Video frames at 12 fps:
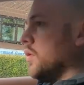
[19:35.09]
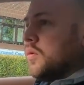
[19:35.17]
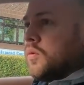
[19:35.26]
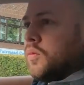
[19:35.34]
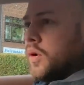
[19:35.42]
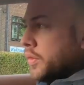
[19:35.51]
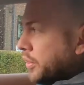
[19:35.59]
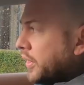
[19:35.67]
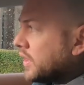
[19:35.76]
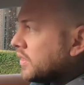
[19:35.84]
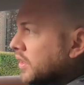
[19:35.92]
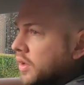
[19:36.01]
One
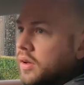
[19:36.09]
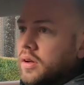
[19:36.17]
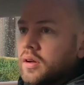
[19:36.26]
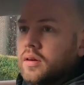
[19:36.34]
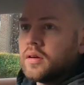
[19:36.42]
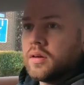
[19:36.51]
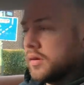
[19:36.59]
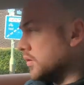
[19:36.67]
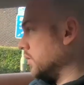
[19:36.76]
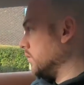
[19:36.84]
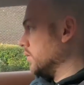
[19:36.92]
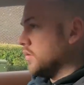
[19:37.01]
thing that
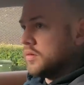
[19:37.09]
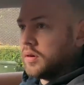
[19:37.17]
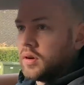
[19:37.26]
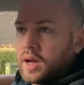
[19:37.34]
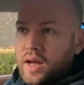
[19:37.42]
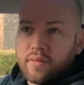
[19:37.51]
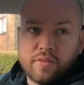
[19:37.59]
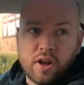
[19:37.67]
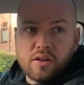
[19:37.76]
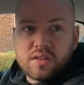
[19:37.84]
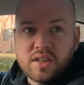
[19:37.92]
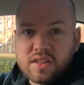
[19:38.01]
I have
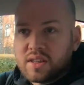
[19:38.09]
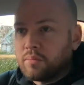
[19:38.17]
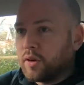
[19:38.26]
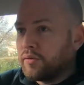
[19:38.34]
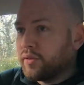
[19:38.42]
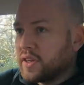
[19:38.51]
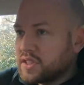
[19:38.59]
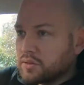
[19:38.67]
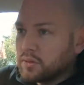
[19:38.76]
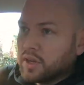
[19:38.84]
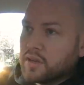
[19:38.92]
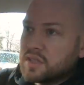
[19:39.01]
noticed, and my friends all
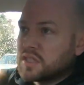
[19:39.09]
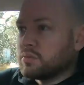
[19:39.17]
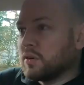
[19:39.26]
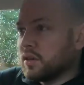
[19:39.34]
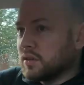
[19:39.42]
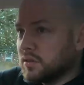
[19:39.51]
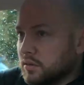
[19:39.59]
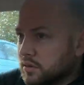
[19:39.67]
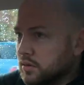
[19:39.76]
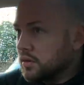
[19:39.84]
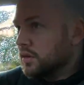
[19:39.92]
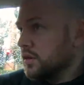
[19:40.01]
noticed when I
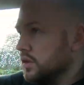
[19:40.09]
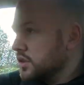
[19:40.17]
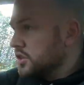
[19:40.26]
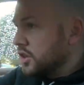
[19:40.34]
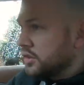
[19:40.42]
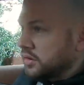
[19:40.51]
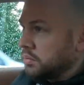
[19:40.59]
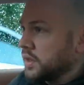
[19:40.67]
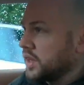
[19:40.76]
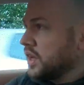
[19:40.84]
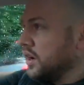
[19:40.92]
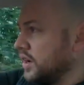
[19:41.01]
showed them
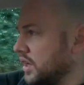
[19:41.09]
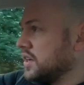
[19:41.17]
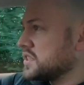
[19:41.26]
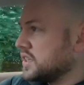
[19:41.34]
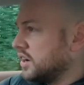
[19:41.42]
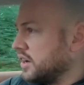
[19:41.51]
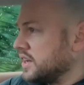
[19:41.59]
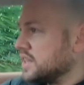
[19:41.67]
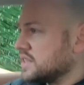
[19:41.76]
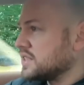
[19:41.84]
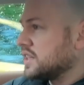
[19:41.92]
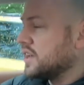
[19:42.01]
the car last night,
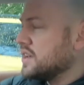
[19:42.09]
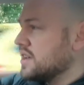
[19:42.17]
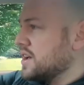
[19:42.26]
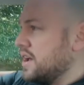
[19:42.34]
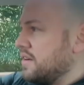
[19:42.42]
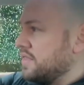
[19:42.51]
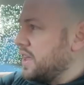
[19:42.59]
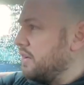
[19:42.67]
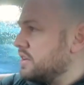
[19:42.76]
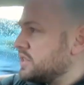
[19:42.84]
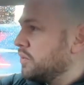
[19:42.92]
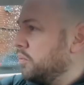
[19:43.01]
is that
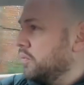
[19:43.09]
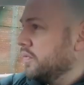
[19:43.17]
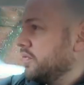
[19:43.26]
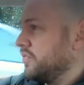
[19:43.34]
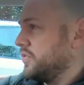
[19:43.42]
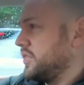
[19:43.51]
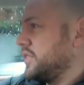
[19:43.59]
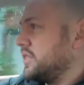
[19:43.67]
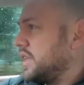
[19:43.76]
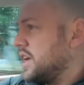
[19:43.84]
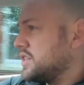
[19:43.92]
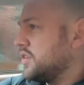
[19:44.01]
there's
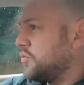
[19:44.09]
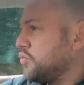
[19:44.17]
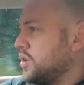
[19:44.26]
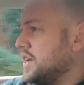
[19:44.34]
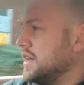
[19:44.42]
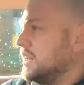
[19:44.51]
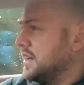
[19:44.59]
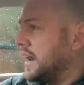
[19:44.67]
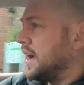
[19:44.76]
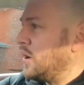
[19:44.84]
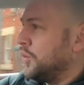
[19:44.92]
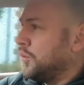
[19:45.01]
a really
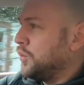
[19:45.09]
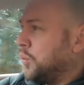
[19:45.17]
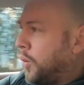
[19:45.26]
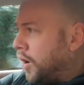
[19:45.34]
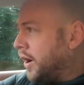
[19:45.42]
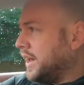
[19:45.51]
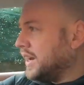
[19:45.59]
loud whine